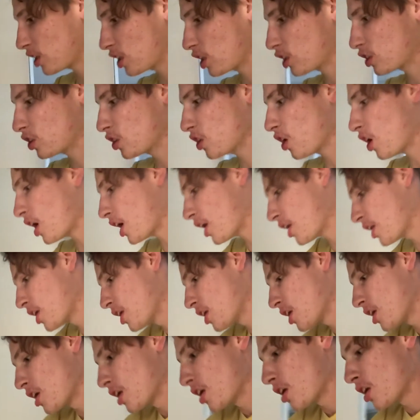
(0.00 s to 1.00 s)
it's not.
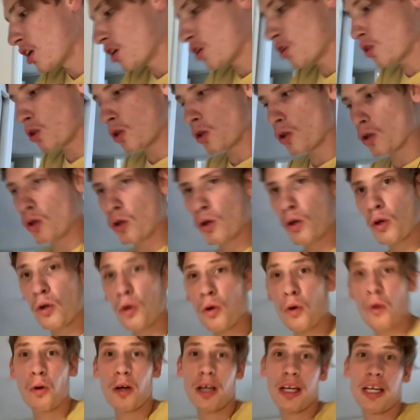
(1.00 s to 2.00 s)

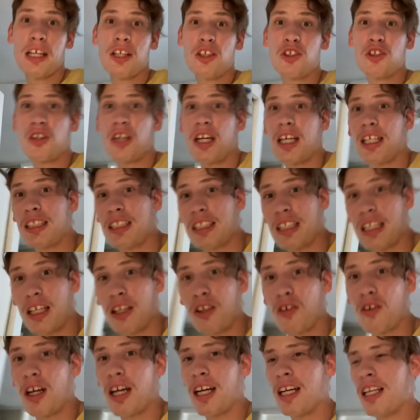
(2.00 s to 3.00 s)
Ooh, interesting,
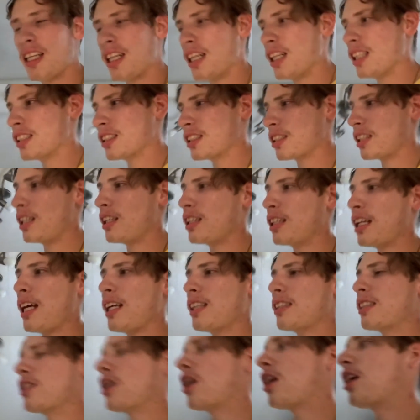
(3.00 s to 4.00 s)
right?
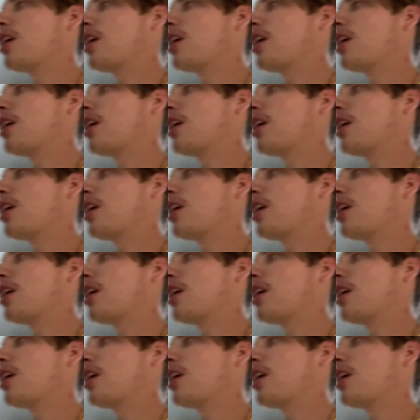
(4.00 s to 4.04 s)
That's not